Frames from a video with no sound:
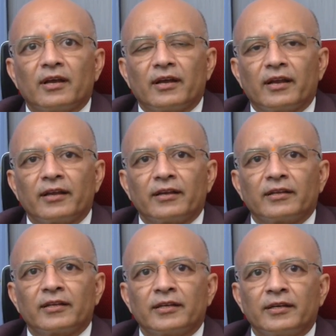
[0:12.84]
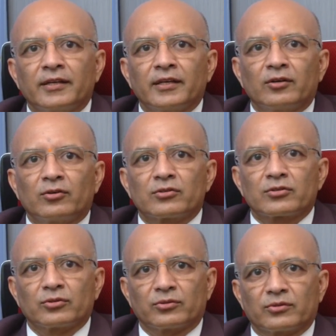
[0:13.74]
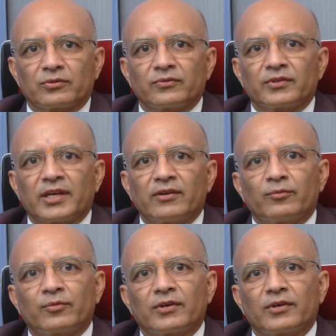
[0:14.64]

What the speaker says: And in India also, we have